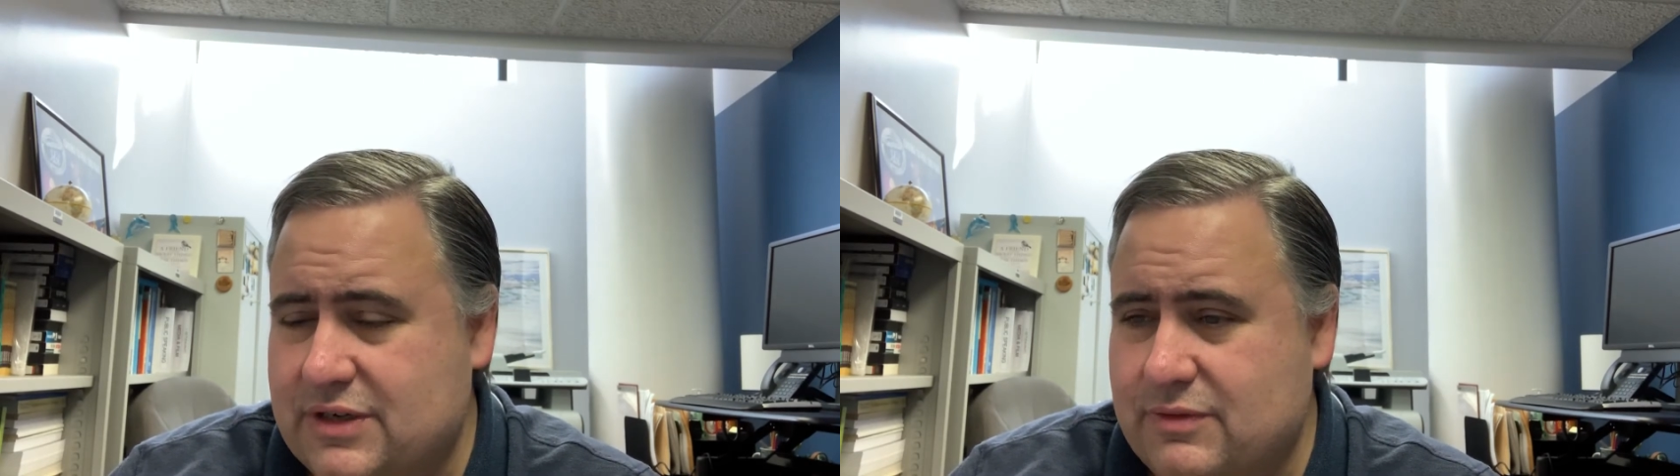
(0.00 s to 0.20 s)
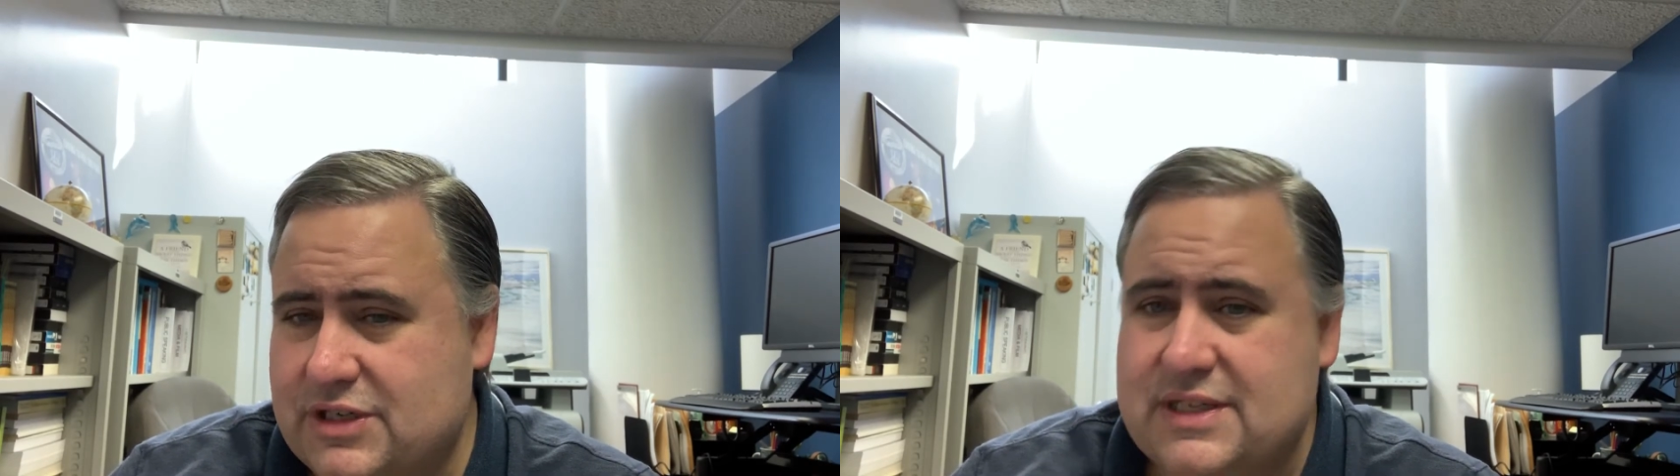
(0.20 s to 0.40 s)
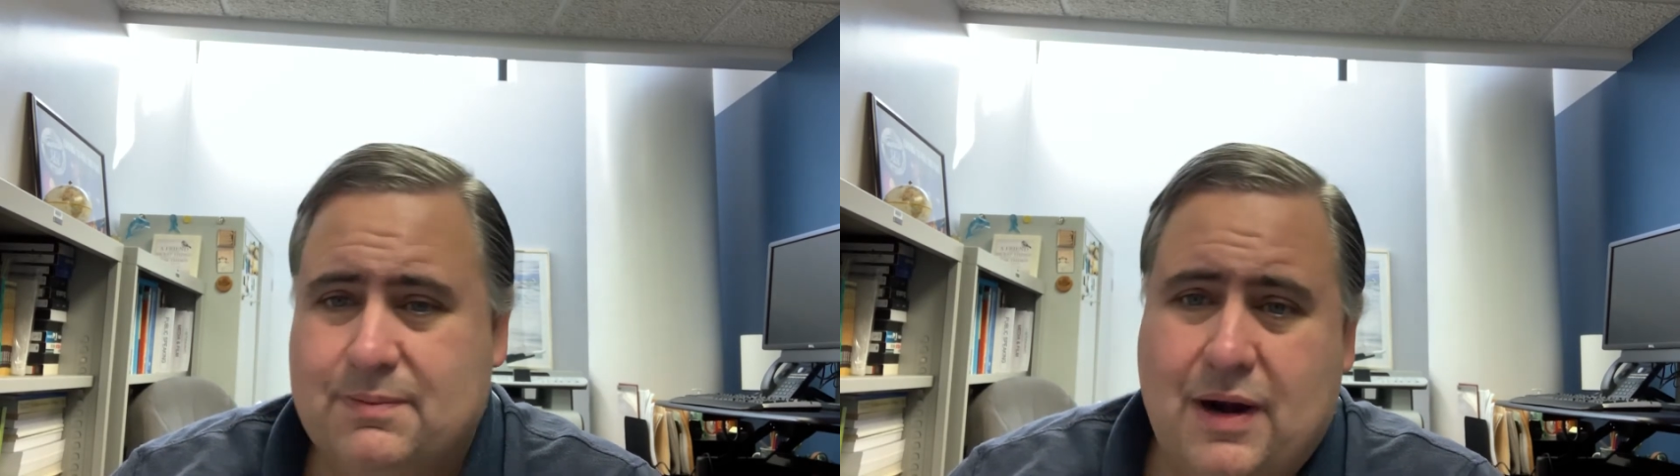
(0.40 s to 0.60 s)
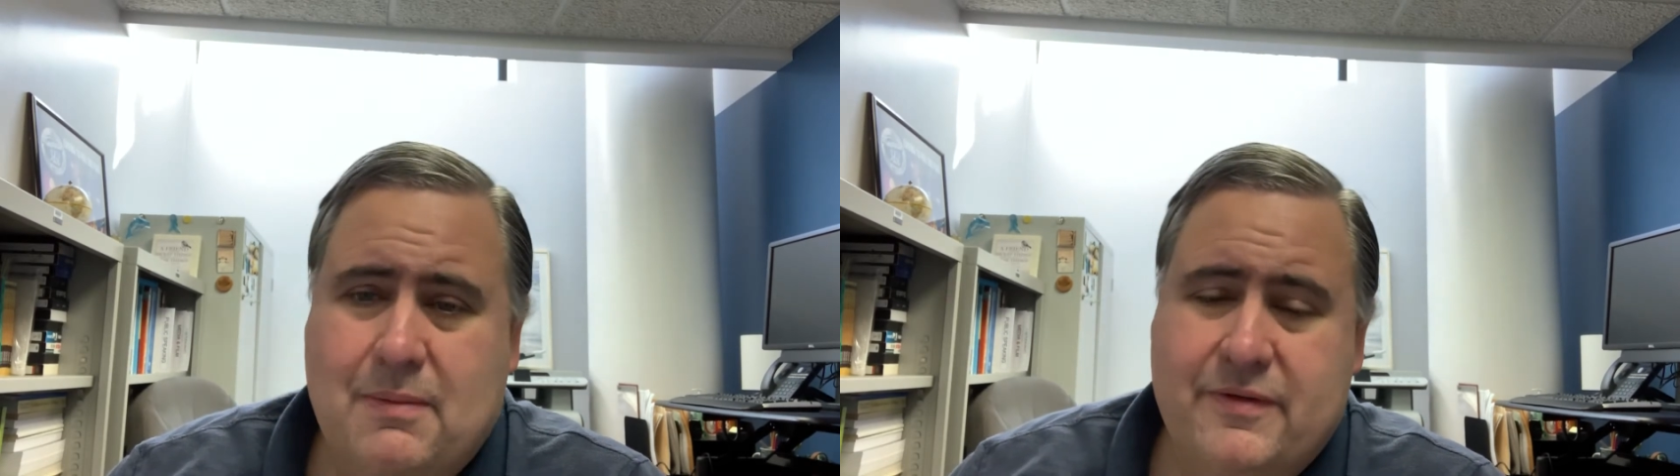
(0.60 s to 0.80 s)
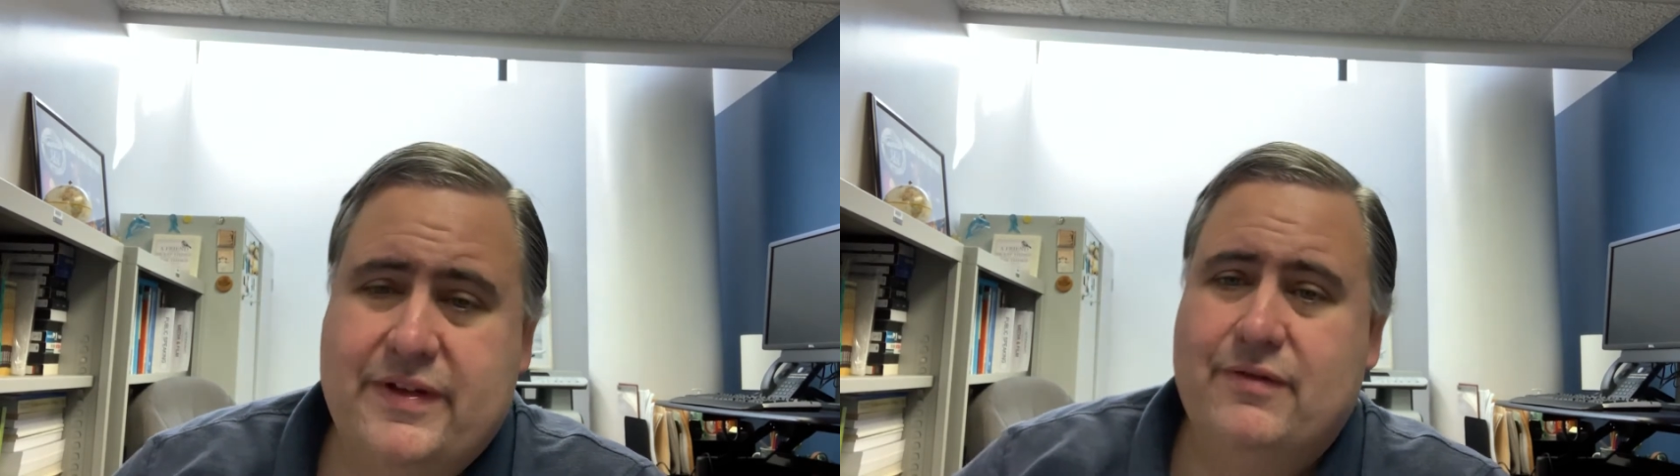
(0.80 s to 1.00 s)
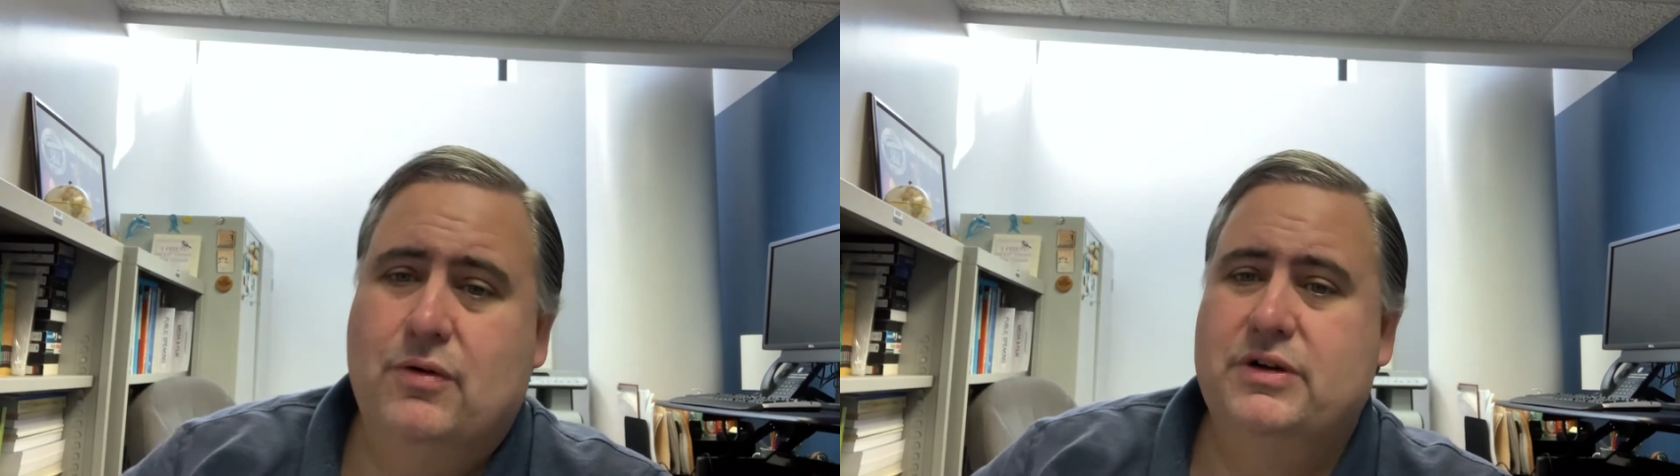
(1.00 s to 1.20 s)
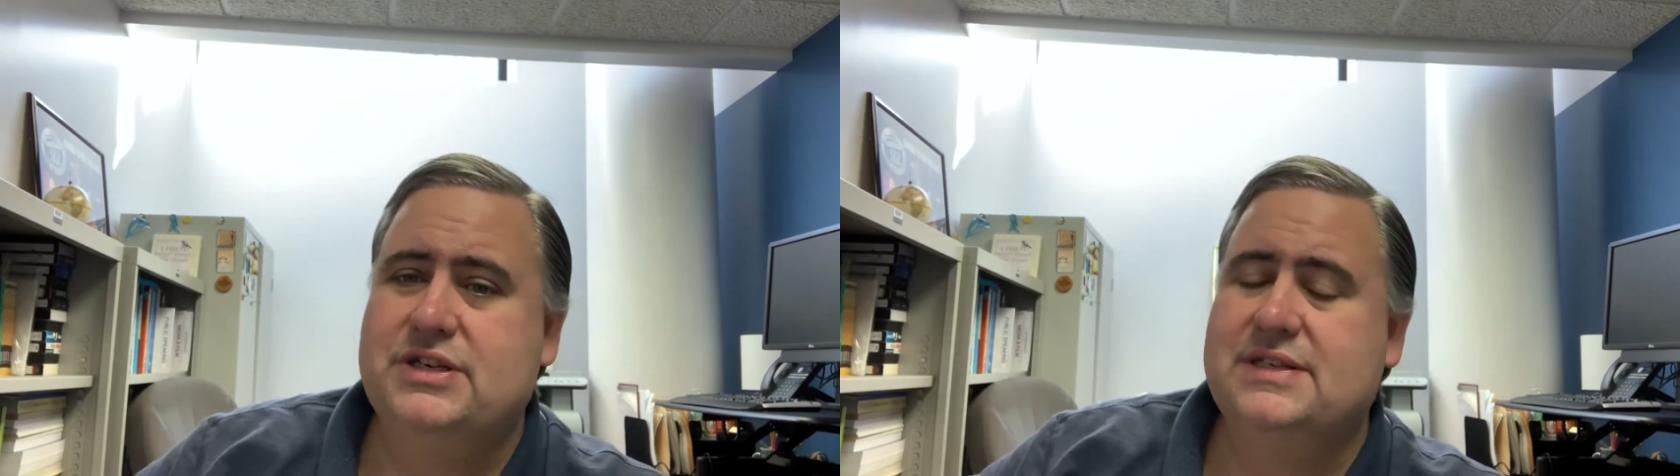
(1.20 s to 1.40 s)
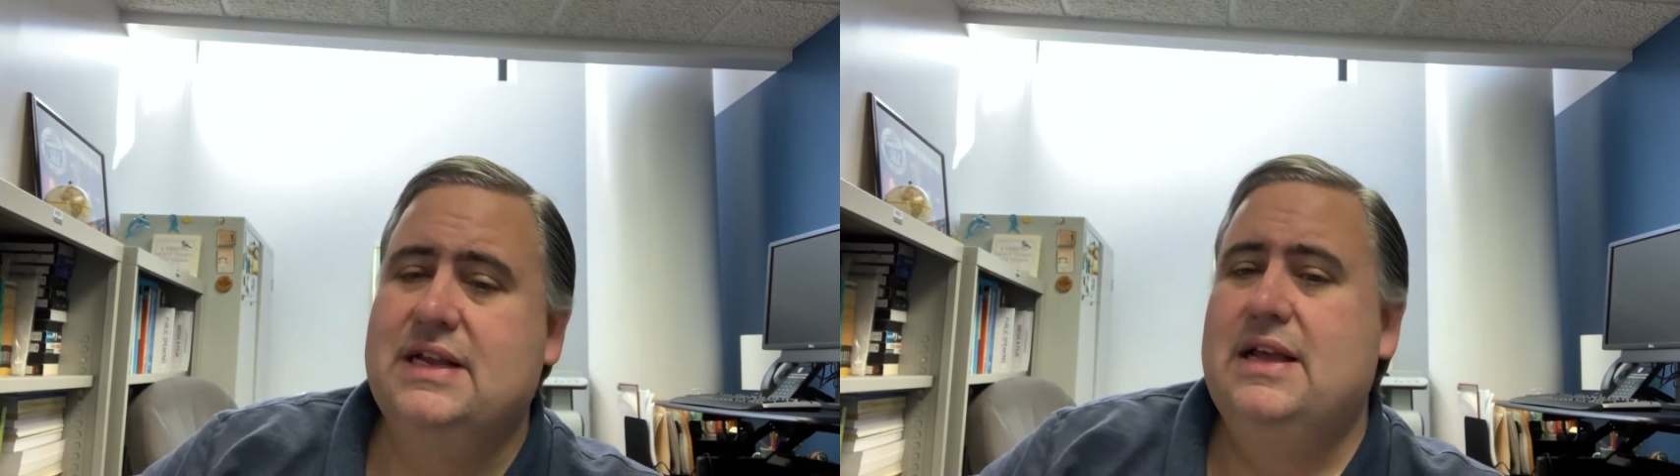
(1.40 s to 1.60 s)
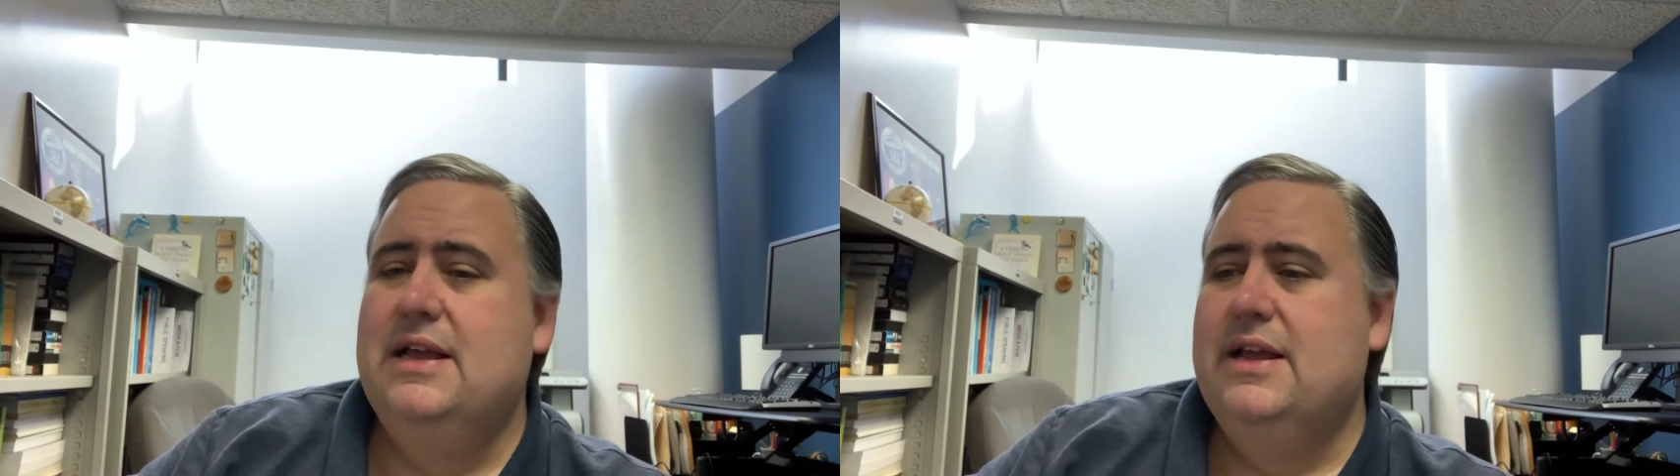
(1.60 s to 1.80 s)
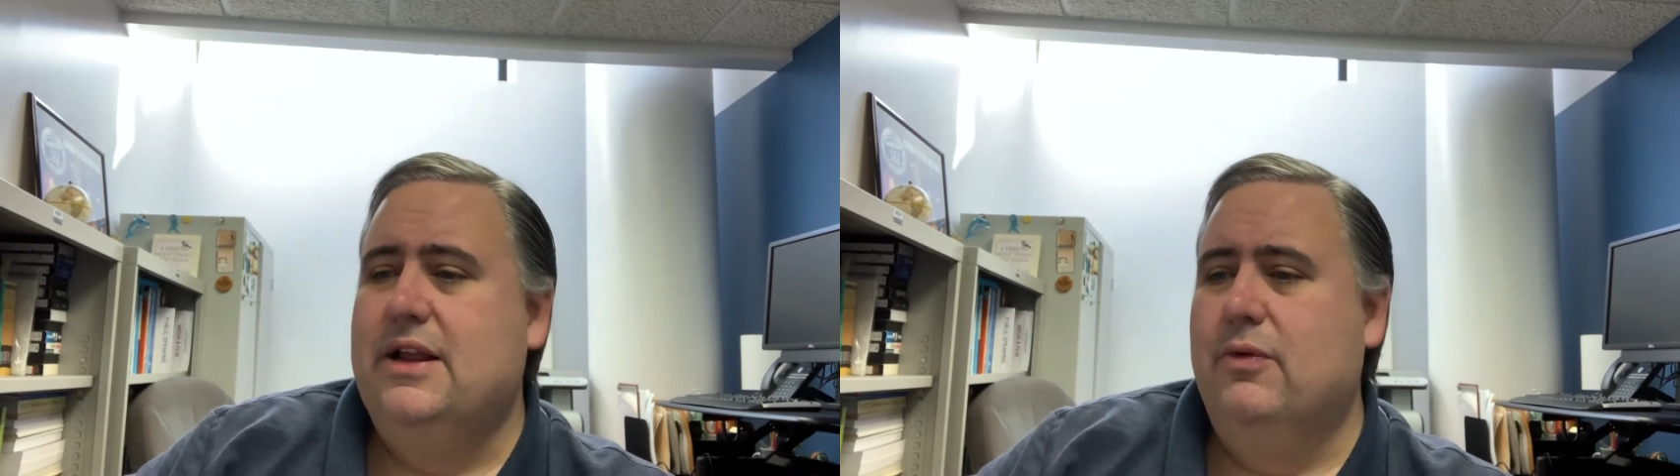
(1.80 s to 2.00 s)
which is the problem of evil, which is,
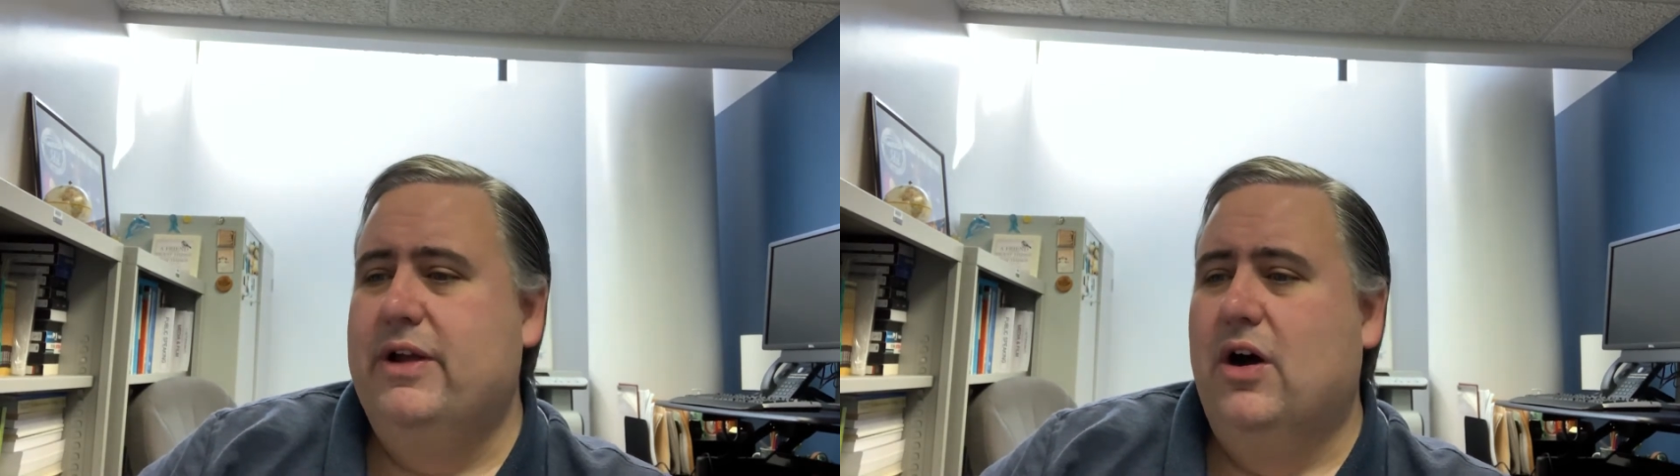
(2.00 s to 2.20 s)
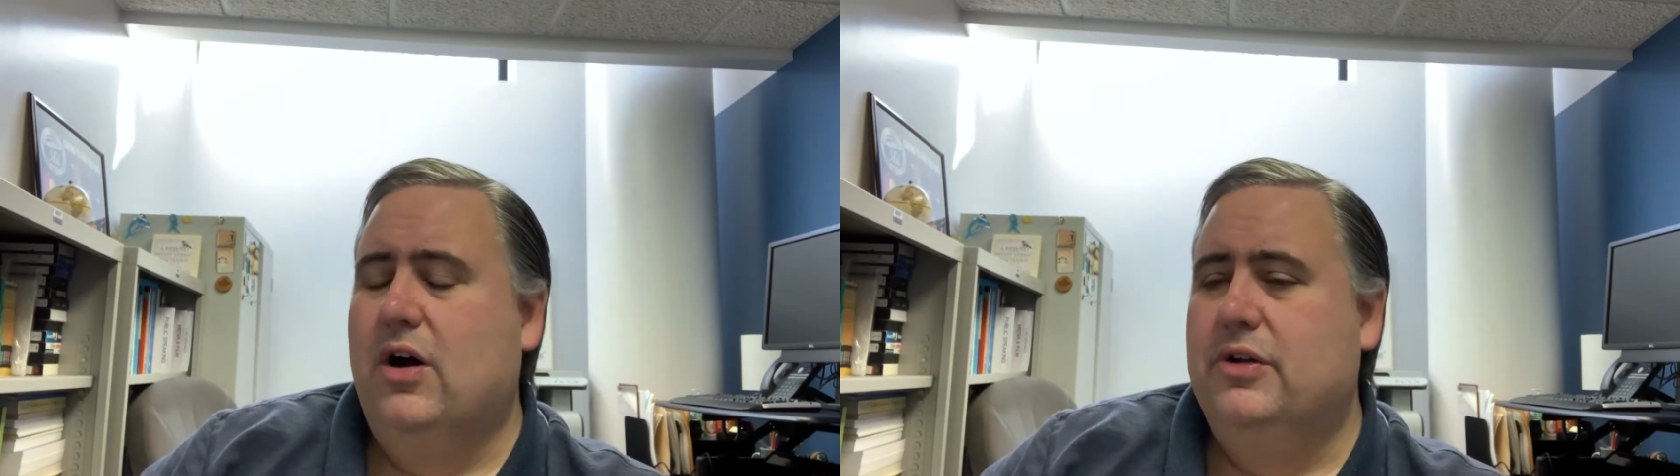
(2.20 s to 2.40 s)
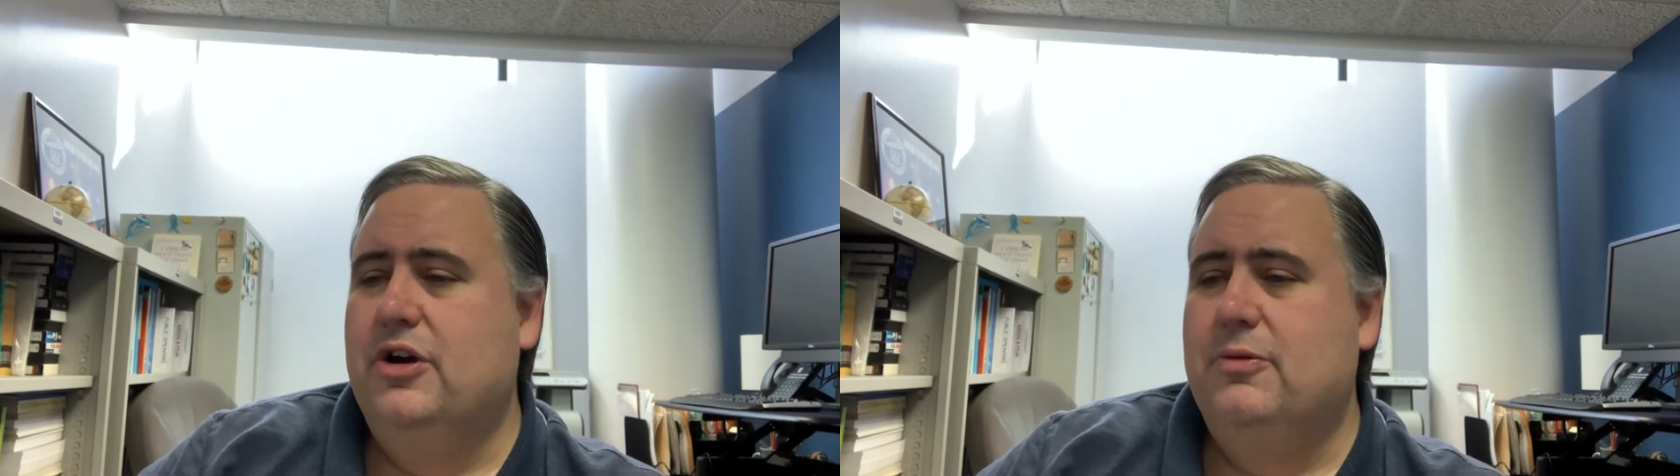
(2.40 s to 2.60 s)
we all know